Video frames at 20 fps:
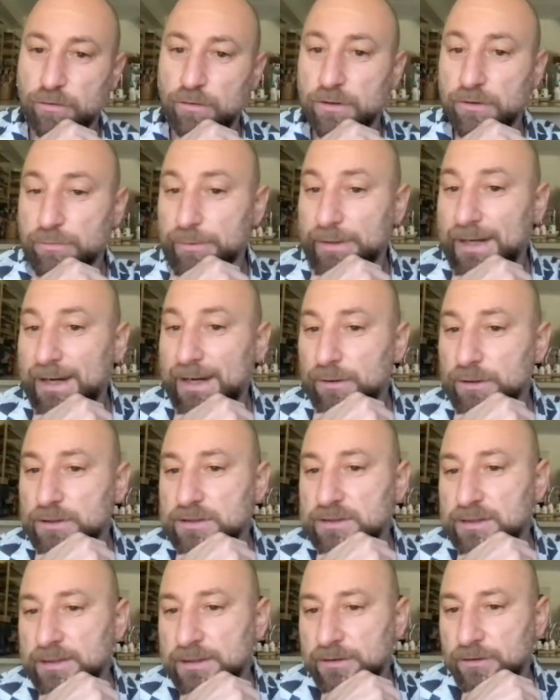asleep
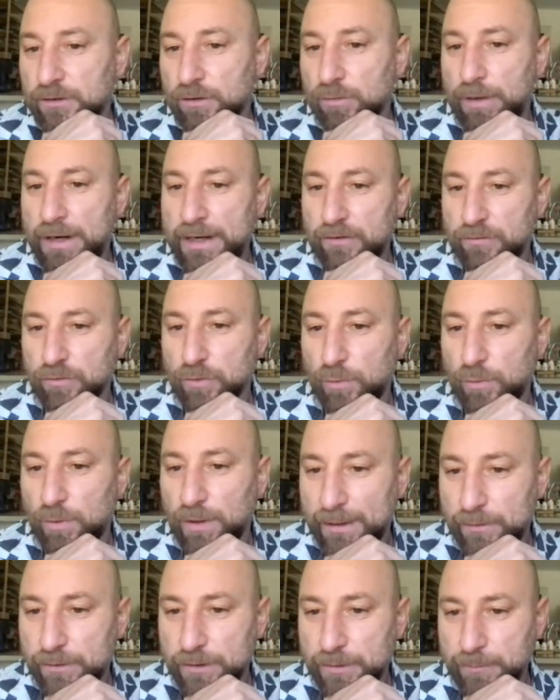for 3 hours and they're
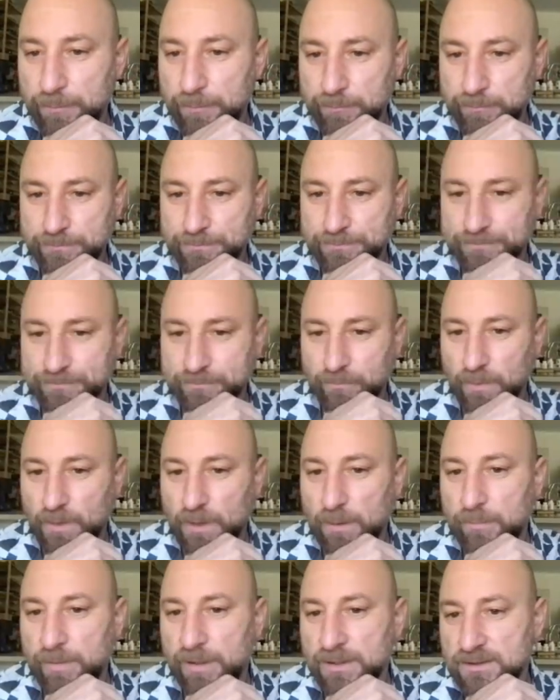awake for 1 hour.
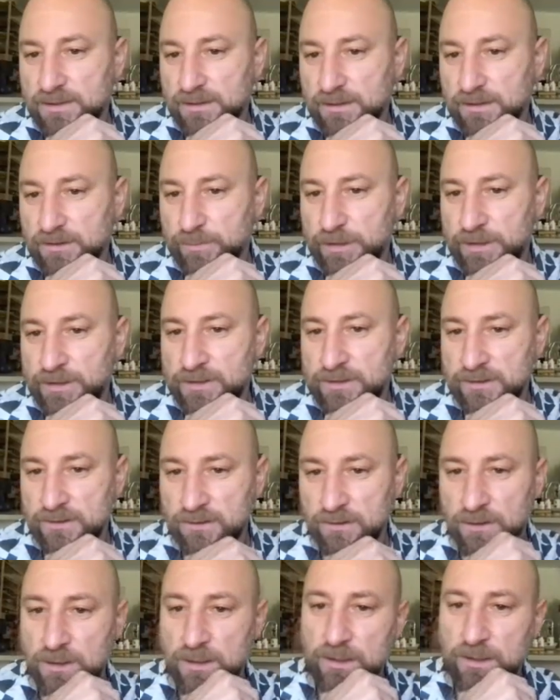By
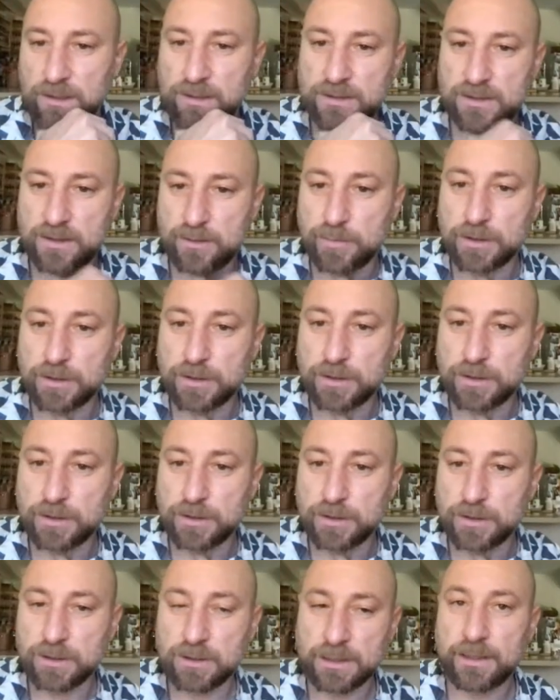6 months,
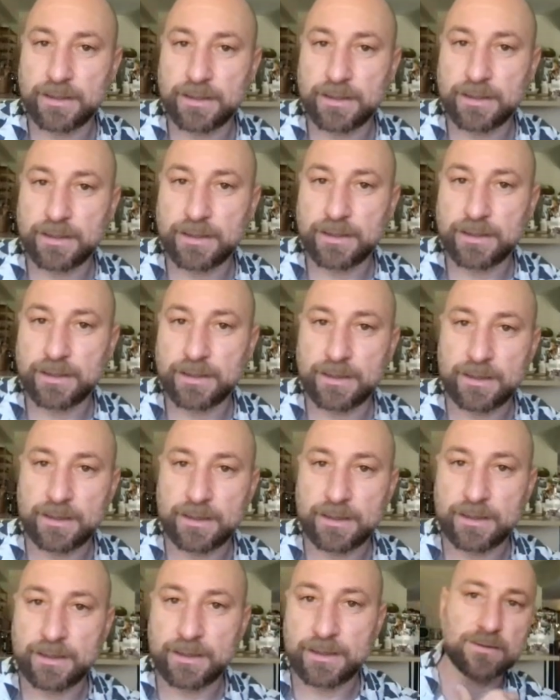typically,
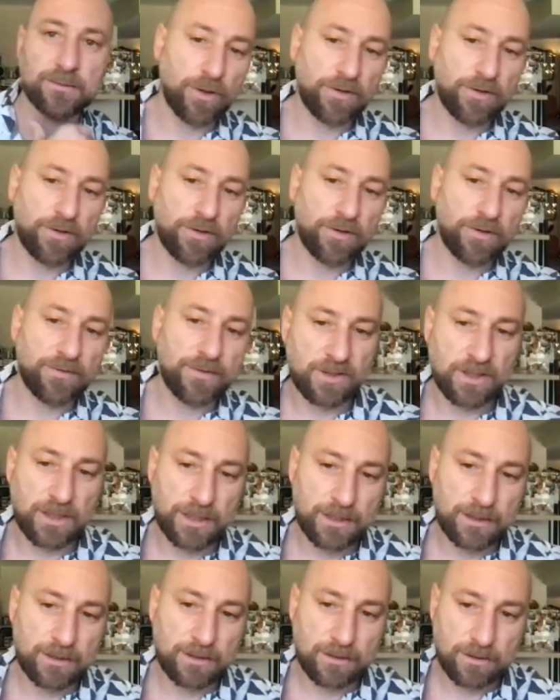it is about 10 to
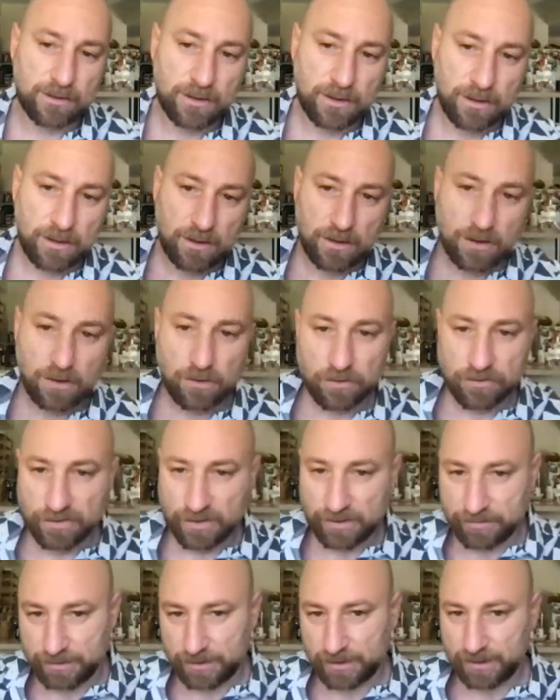12 hours a night.
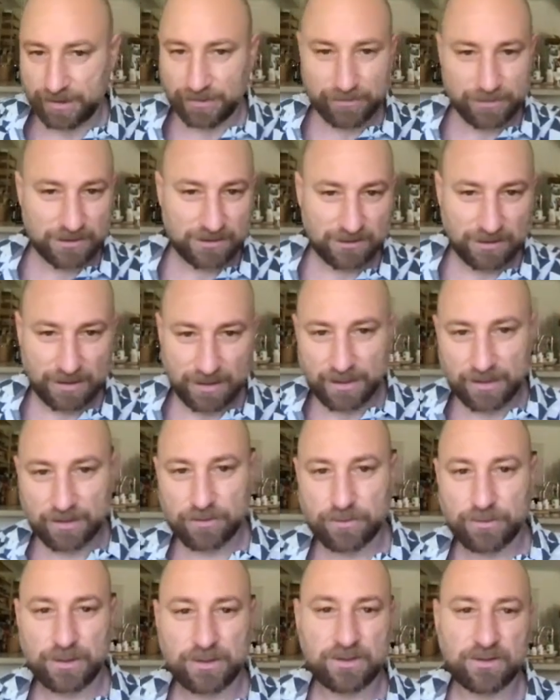Of course,
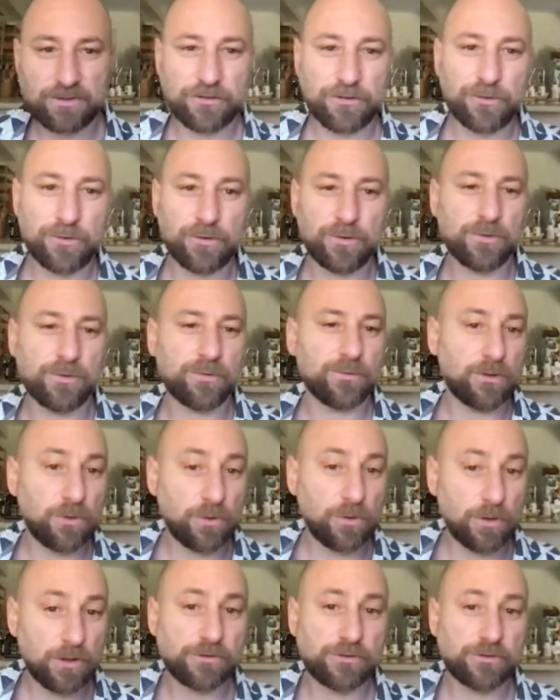everything we say throughout
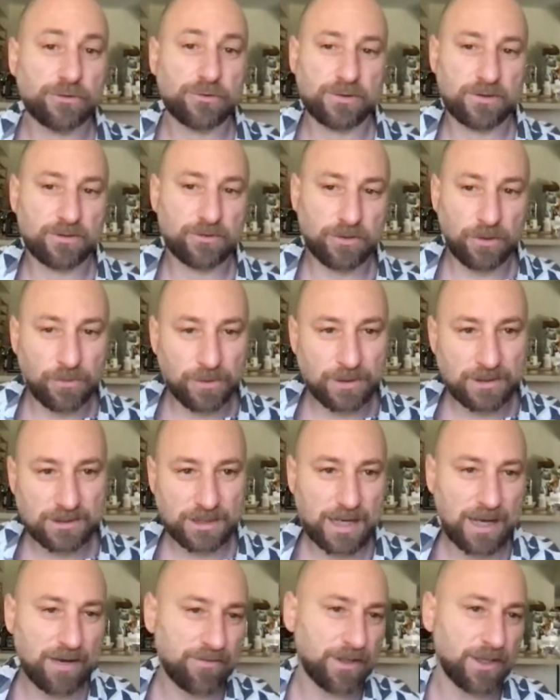this whole
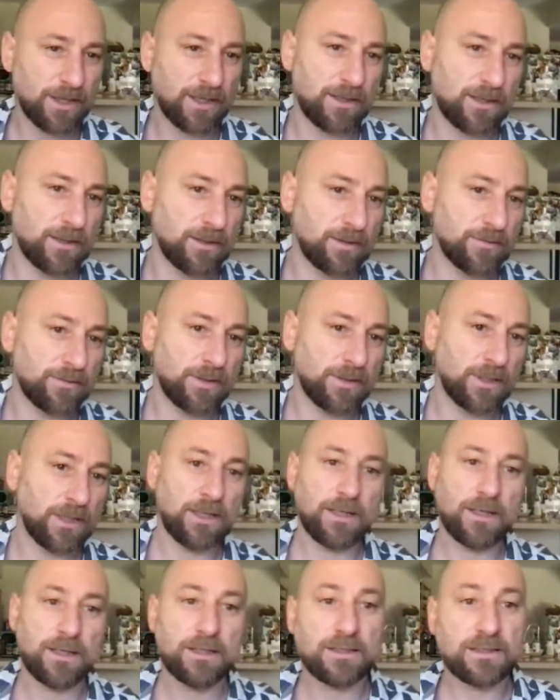course, there's always a
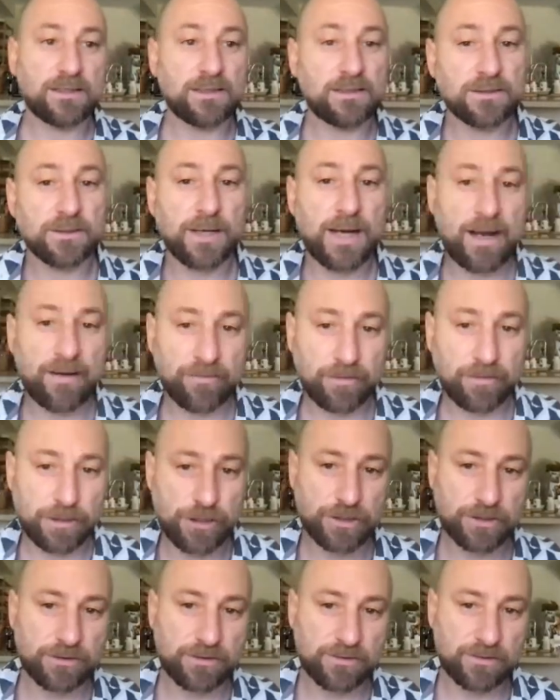caveat of
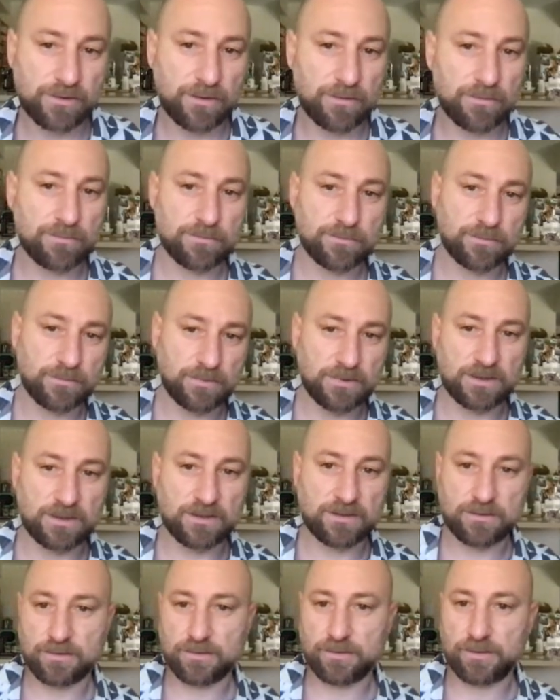these are averages.
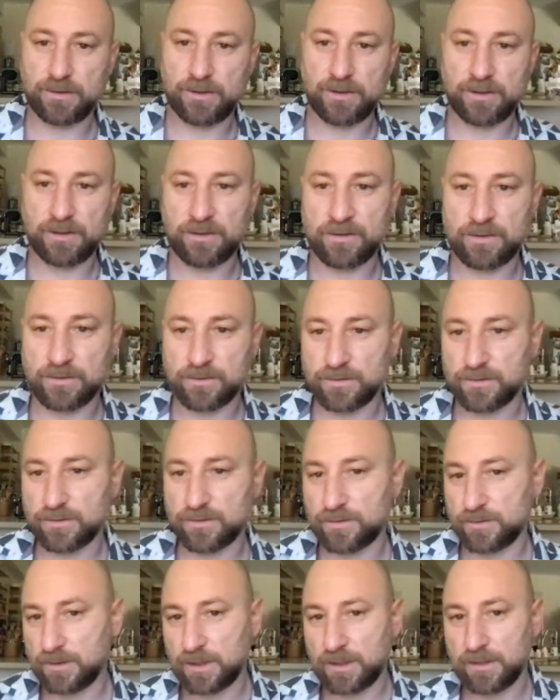So this
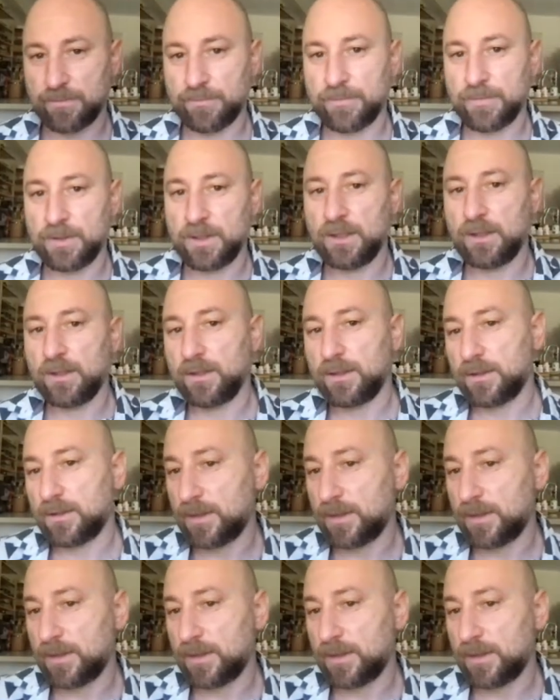is